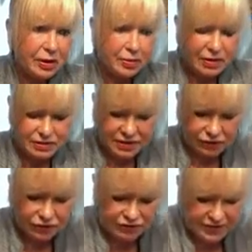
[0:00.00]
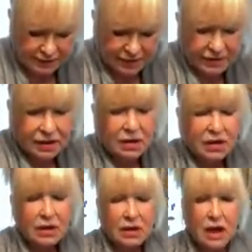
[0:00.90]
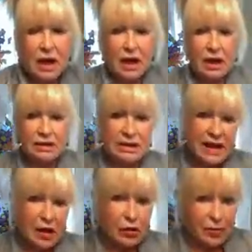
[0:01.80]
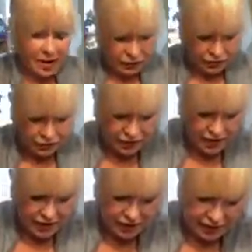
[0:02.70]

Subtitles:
peanut butter balls, I roll some in cacao powder,